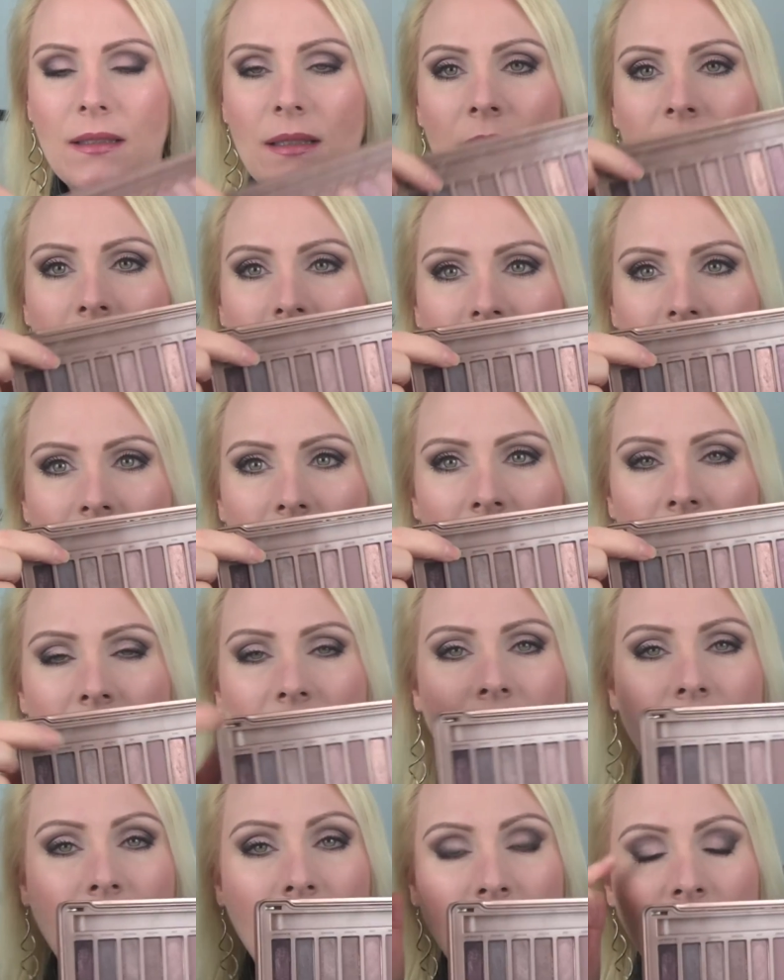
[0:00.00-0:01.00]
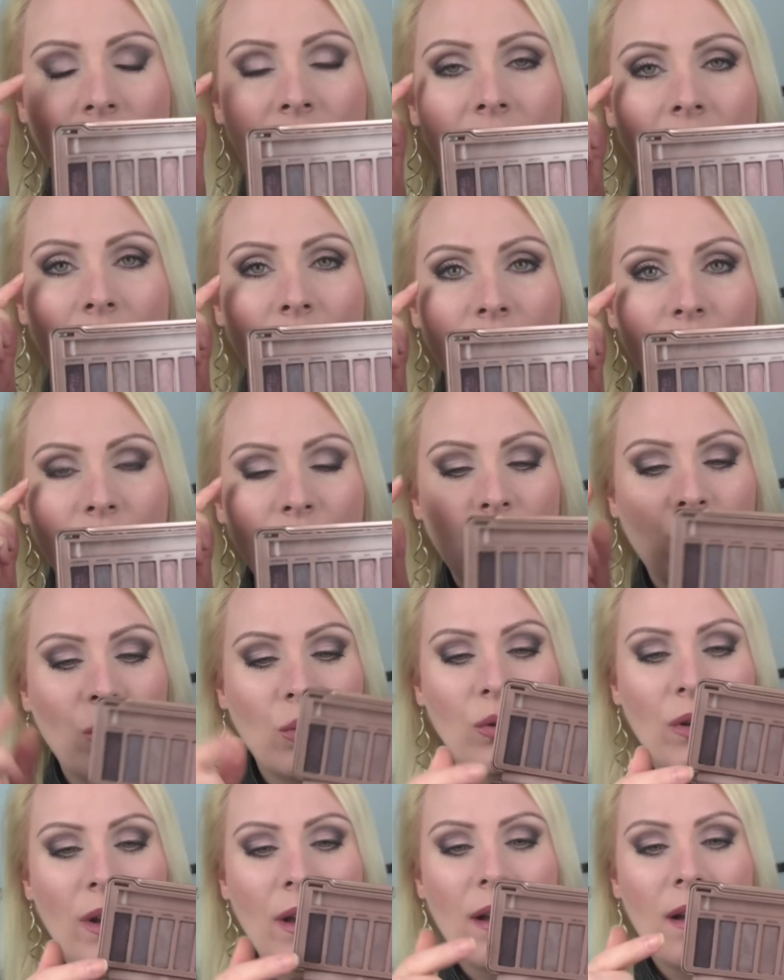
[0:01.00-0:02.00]
dark side on the outer
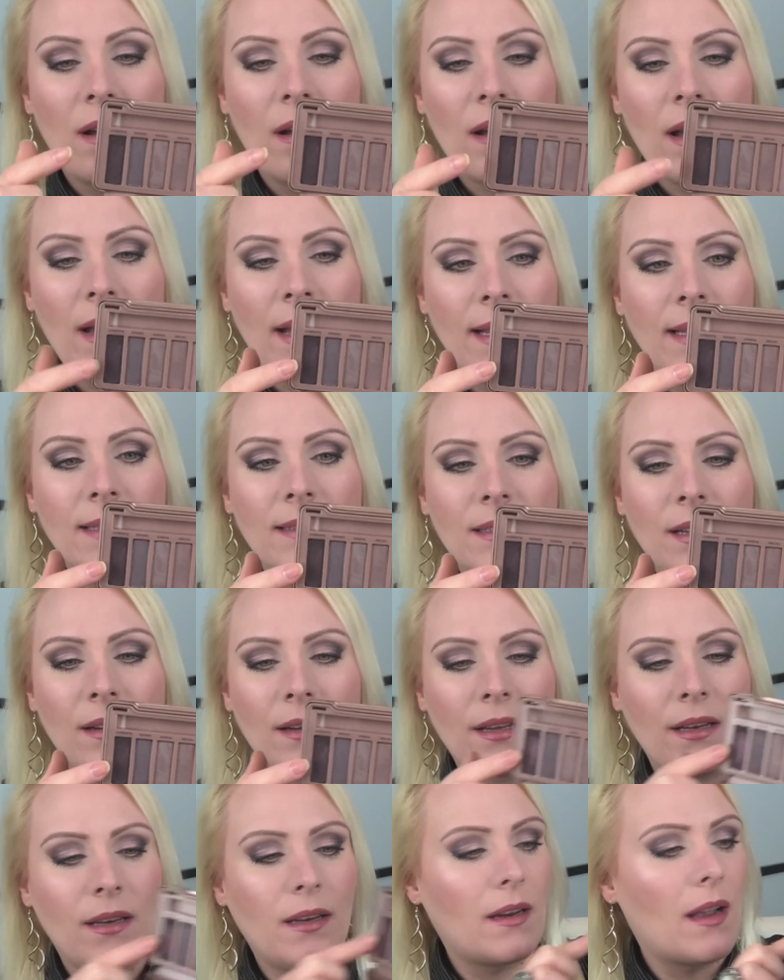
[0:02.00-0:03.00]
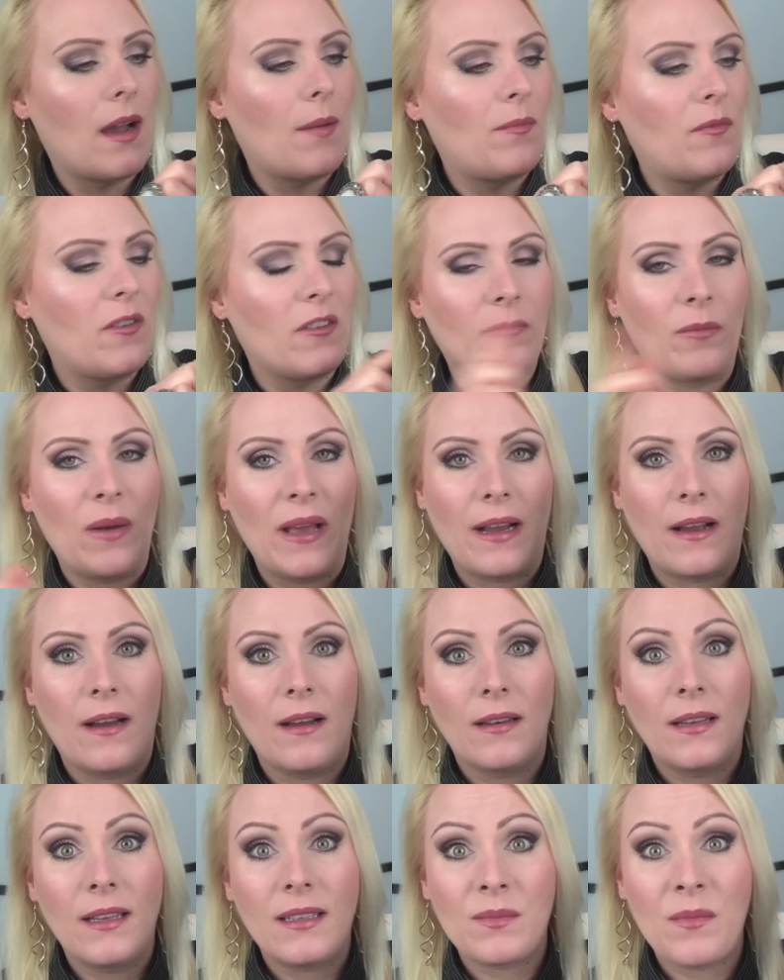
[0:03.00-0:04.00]
corner and darkening up with black
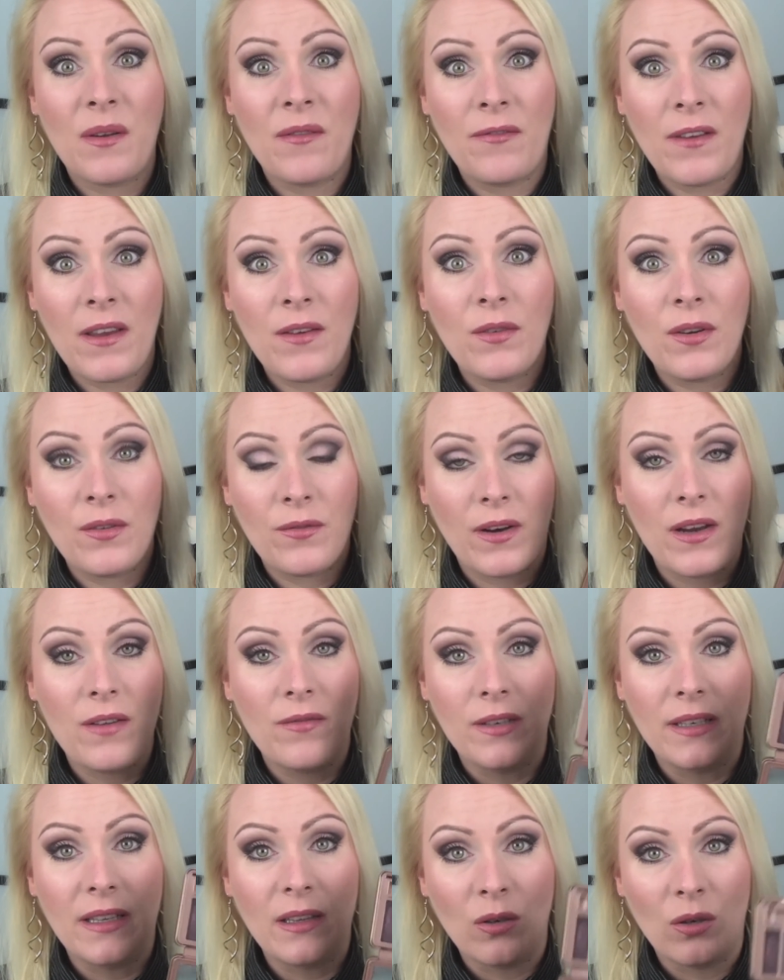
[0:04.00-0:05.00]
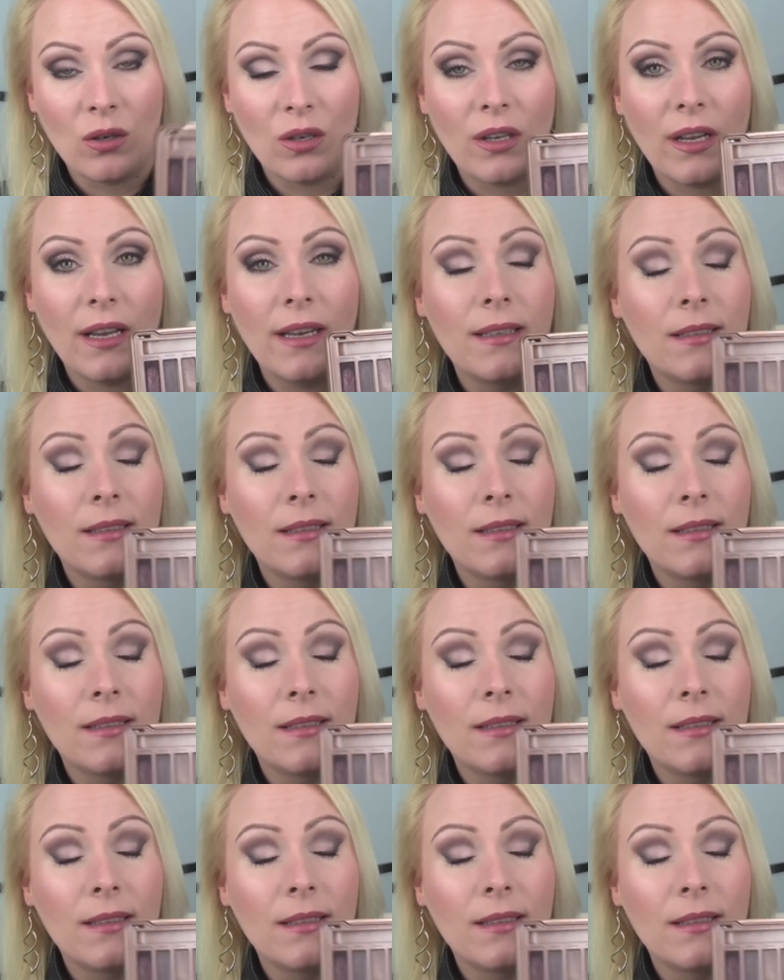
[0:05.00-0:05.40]
heart. That's my favorite, favorite look.